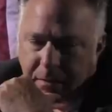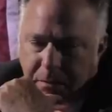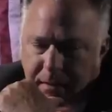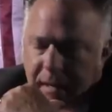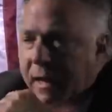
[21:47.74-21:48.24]

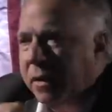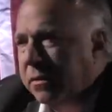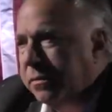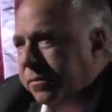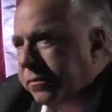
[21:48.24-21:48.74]
but
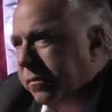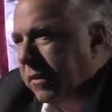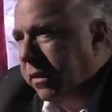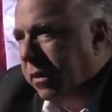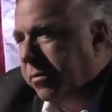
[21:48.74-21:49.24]
now
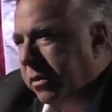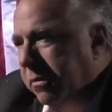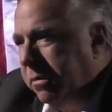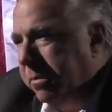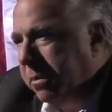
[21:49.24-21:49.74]
they're
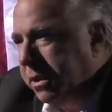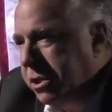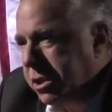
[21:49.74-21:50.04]
putting people in